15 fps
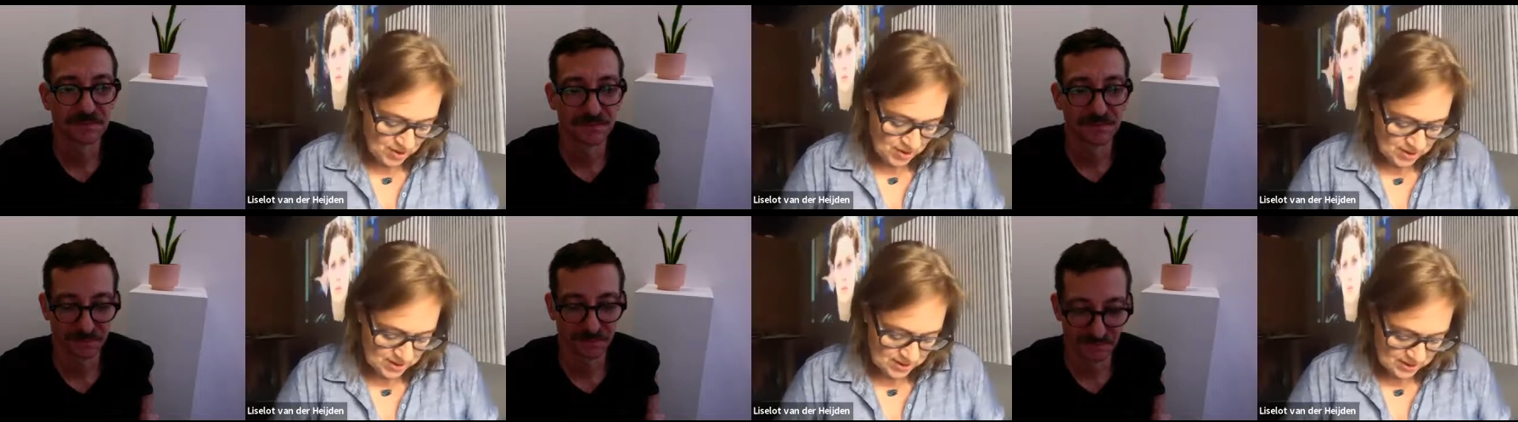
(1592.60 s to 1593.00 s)

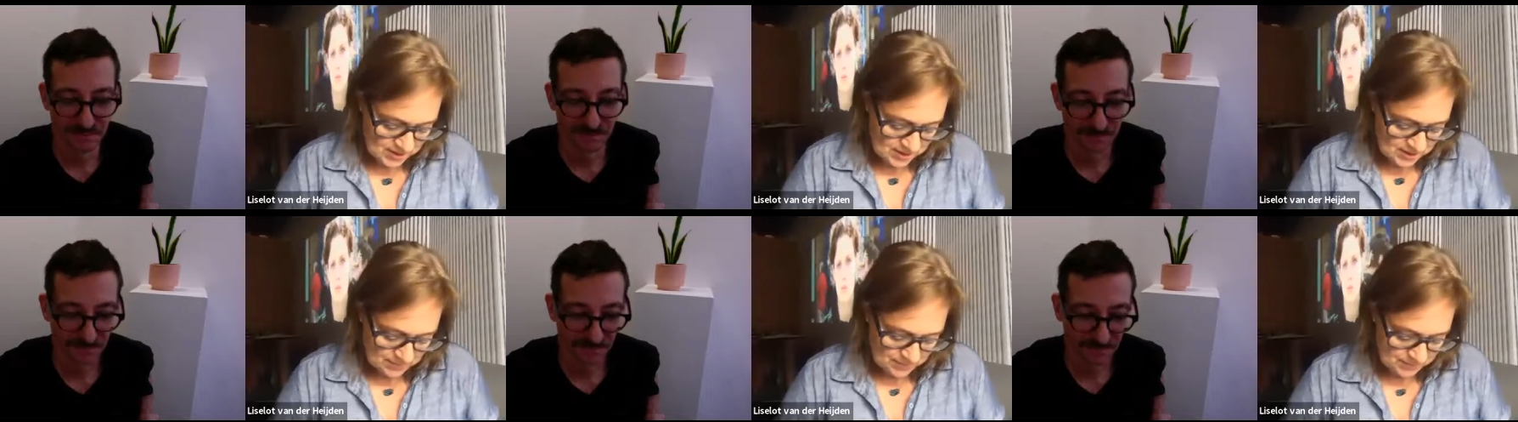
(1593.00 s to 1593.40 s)

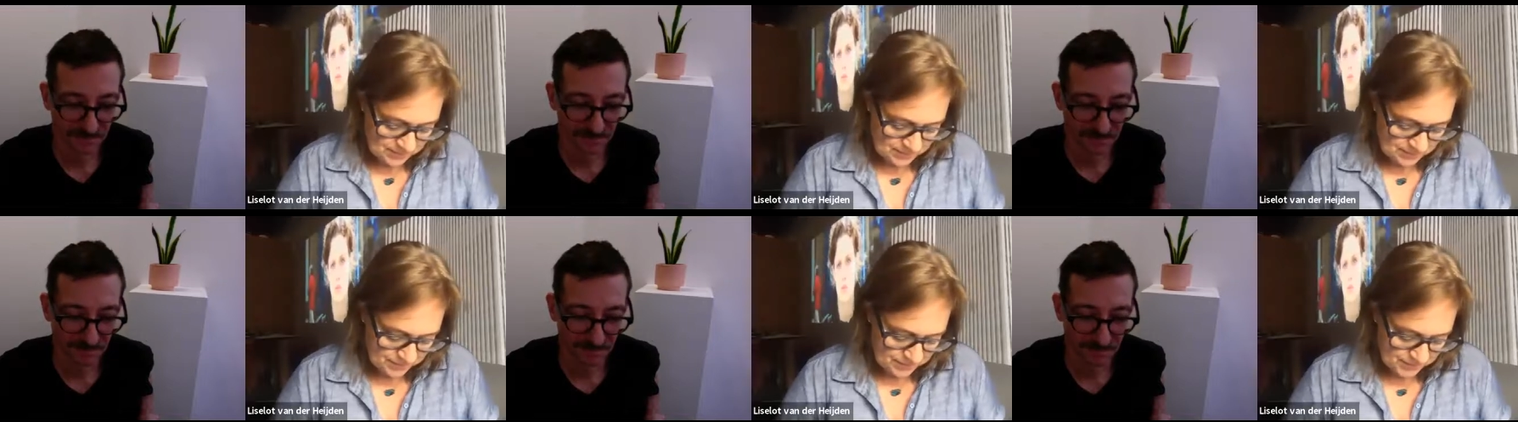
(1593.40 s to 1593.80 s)
Speaker 1: work
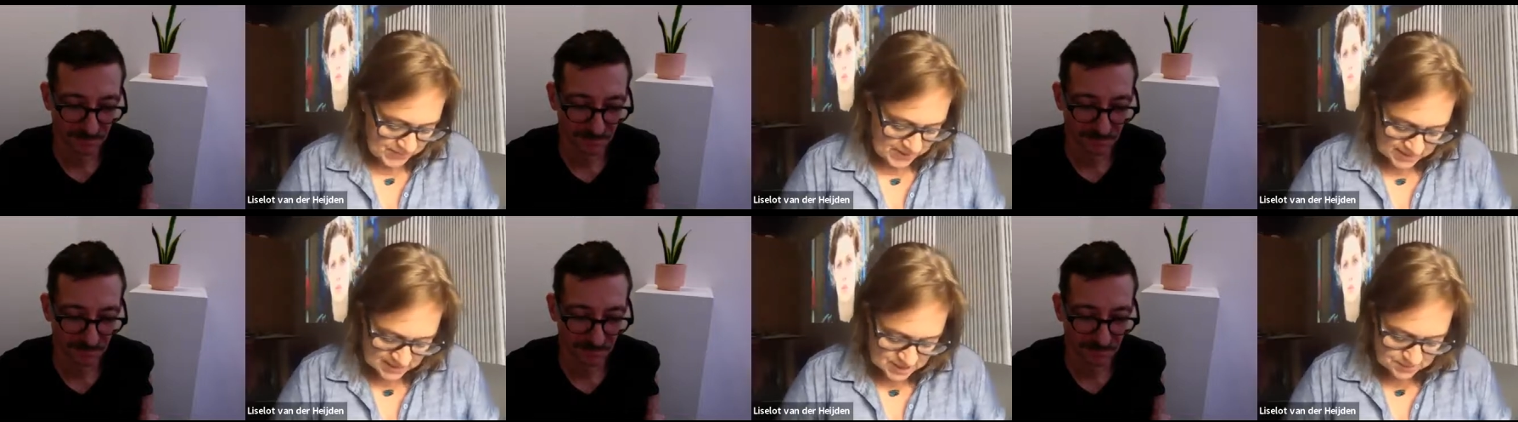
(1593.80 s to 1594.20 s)

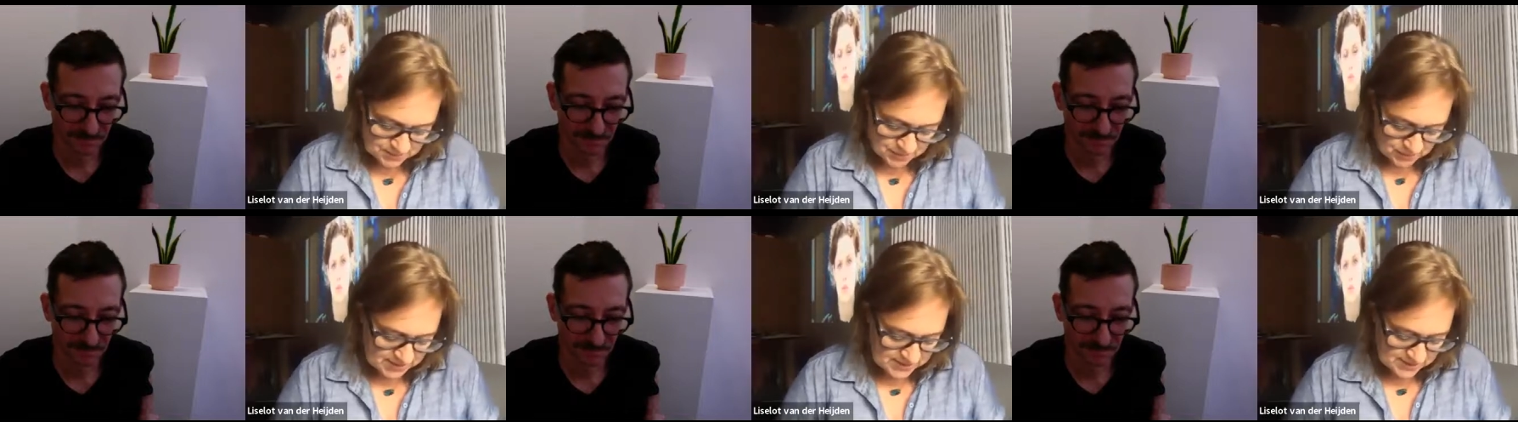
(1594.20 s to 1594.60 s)

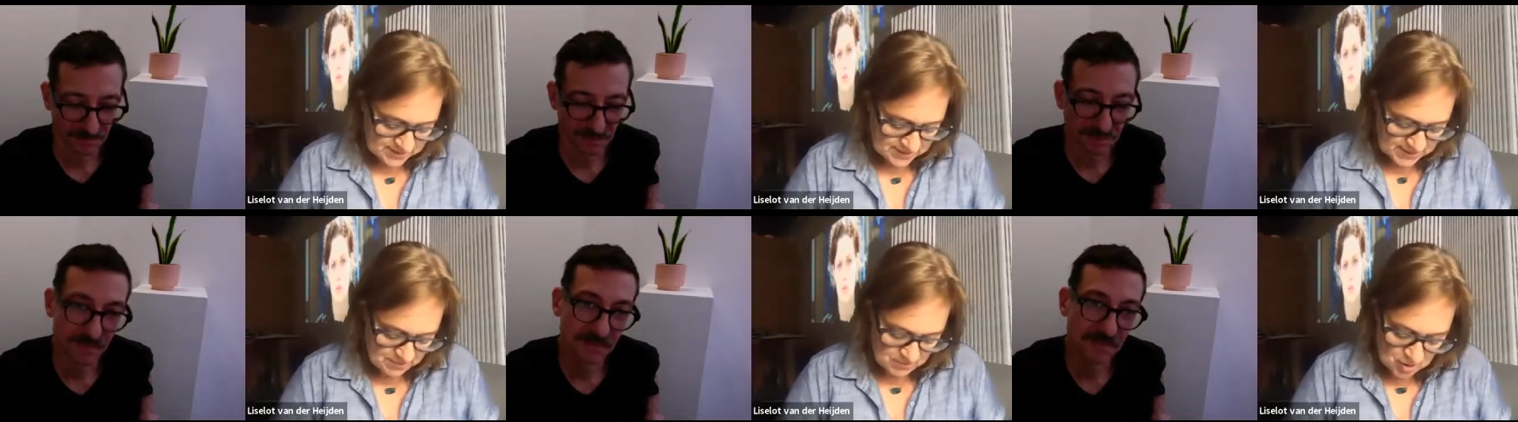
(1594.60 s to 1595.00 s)
that is
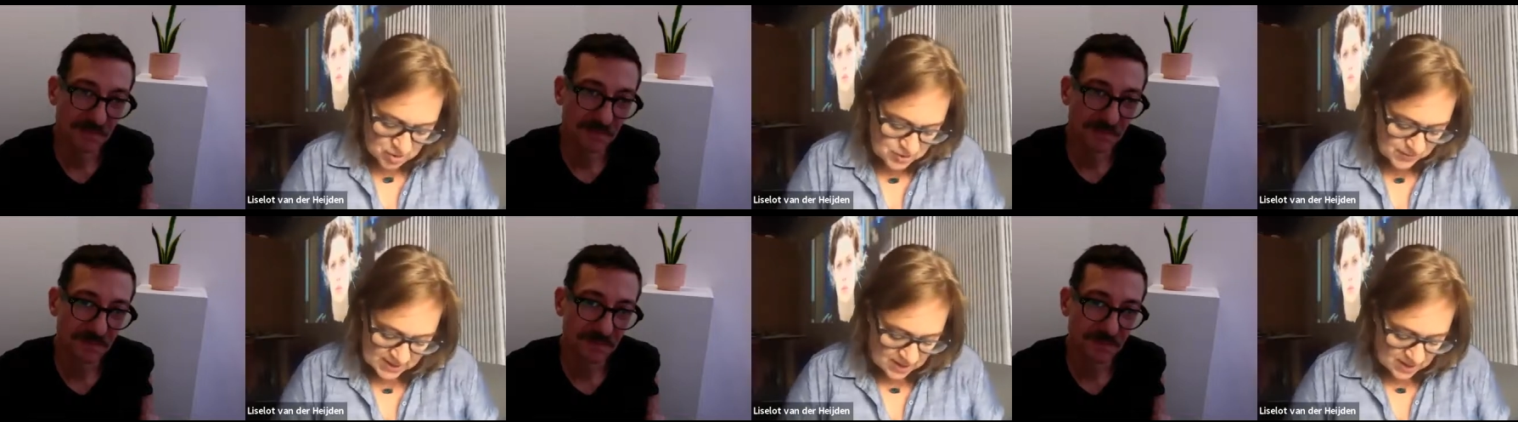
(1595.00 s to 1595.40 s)

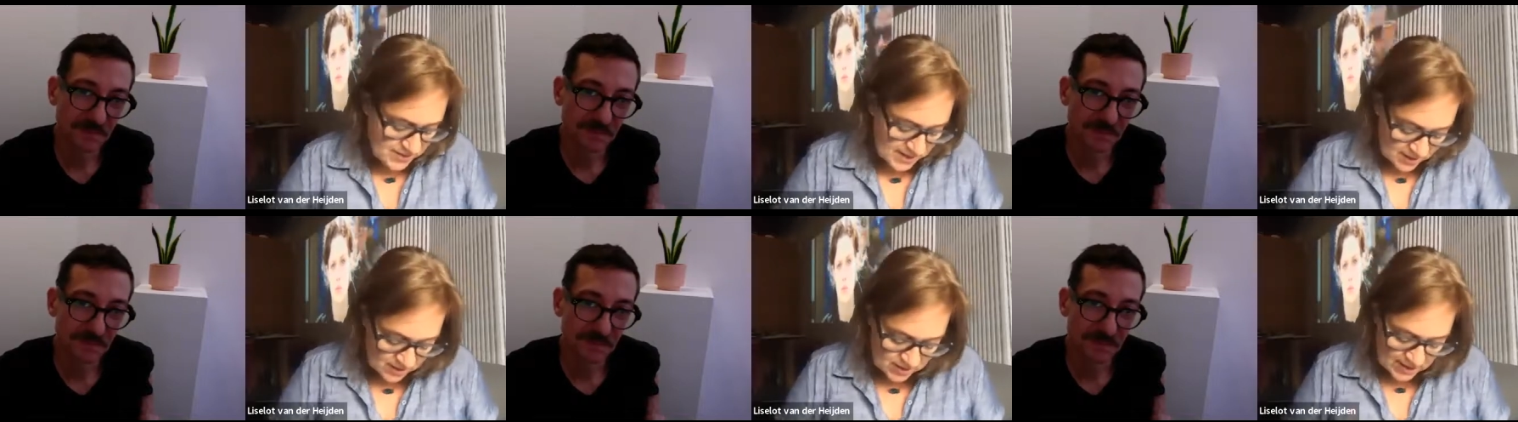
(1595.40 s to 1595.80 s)
politically
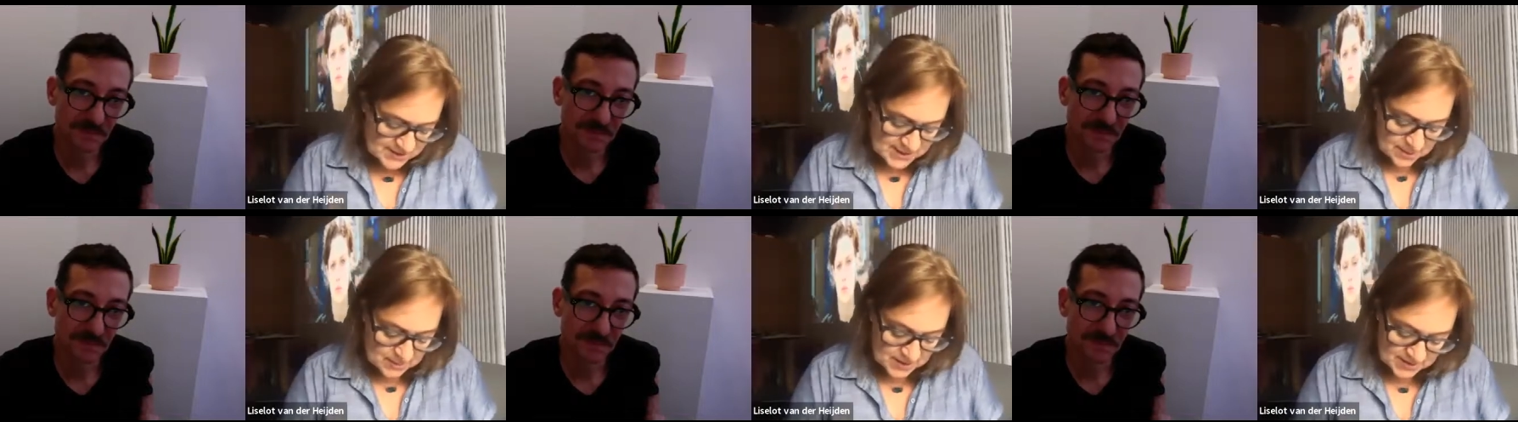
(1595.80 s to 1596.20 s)
motivated,
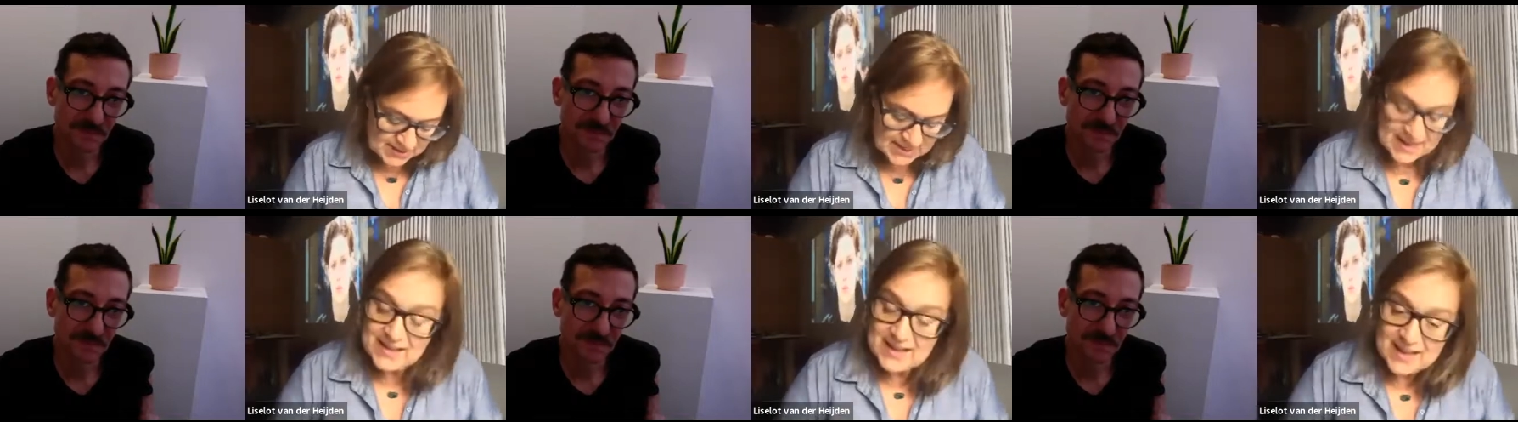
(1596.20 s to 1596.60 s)
Ana
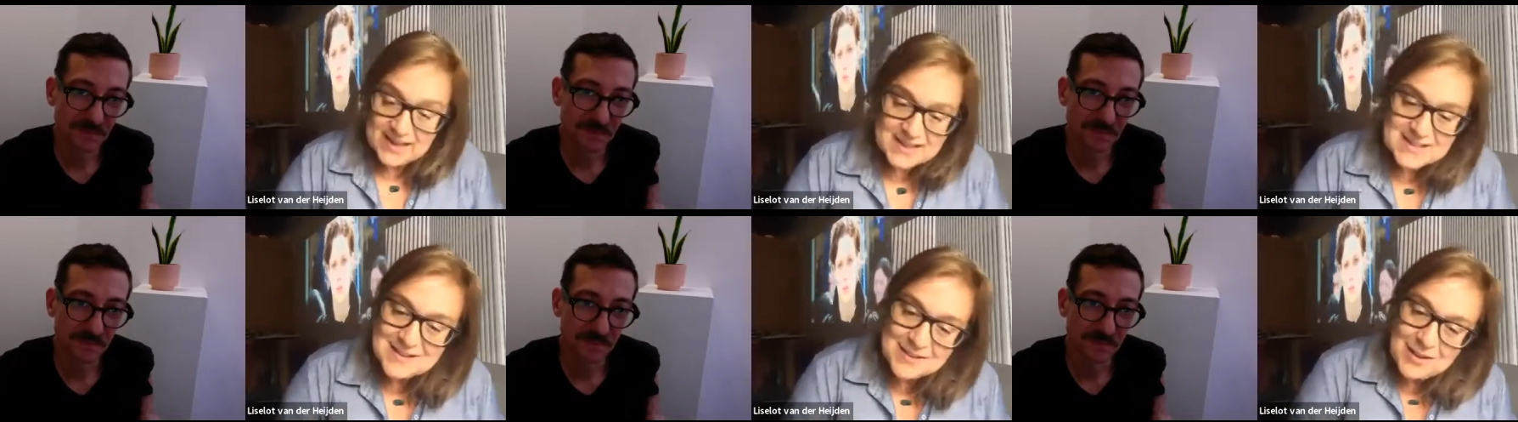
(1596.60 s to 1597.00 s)

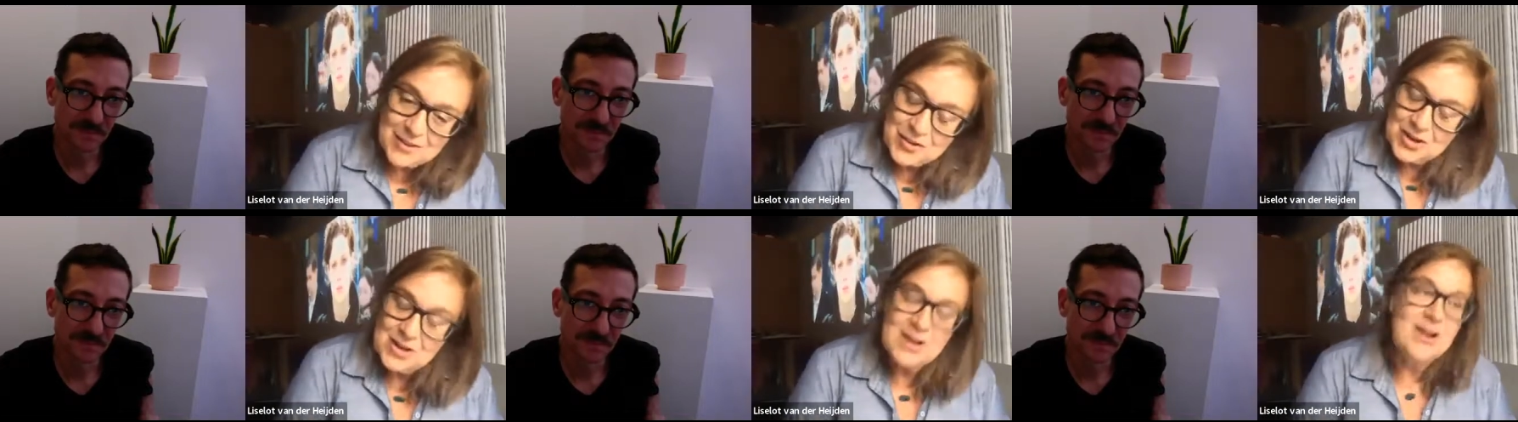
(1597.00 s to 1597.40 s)
Mendieta
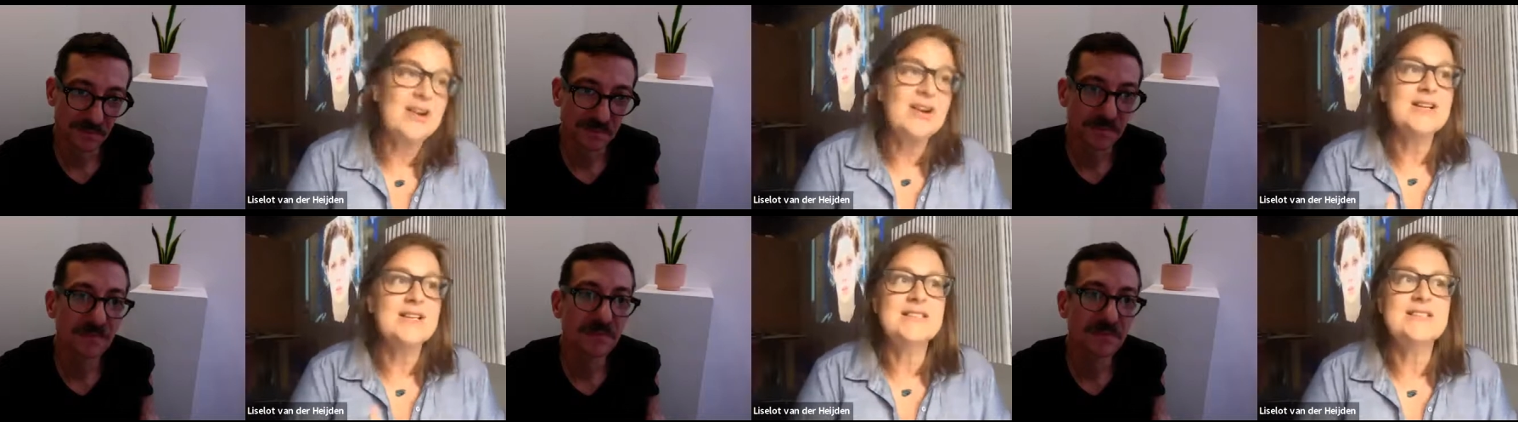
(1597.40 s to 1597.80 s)
is
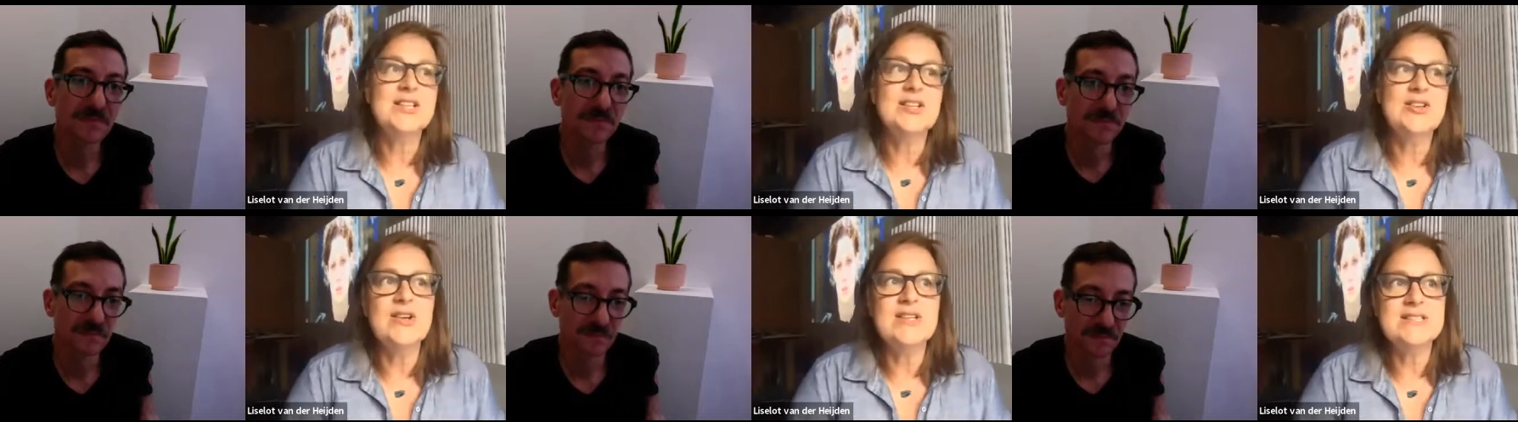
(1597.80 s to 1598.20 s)
another
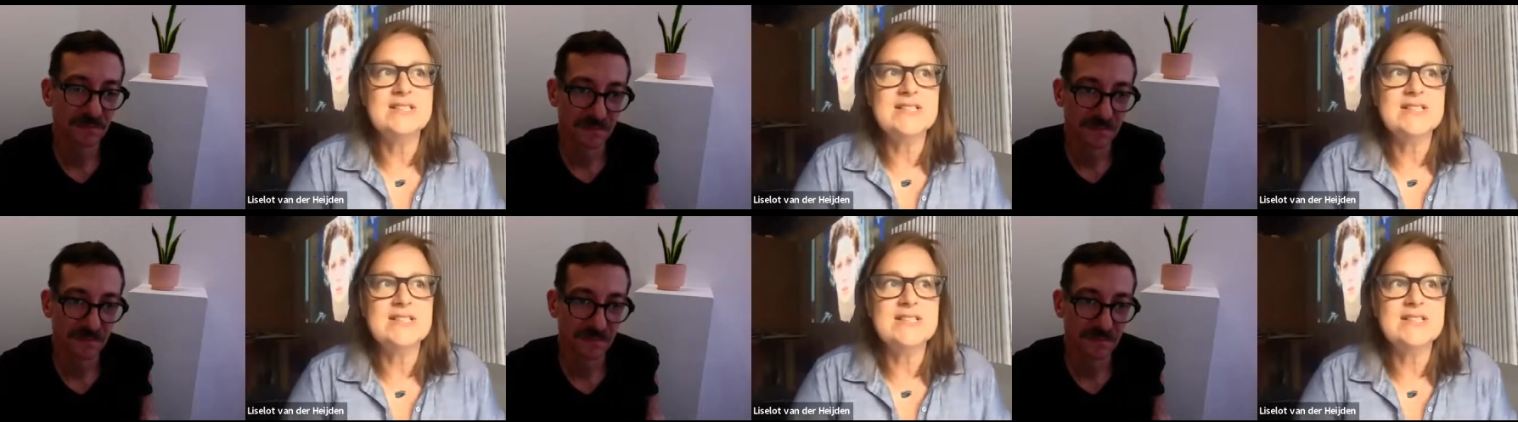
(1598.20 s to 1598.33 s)
artist.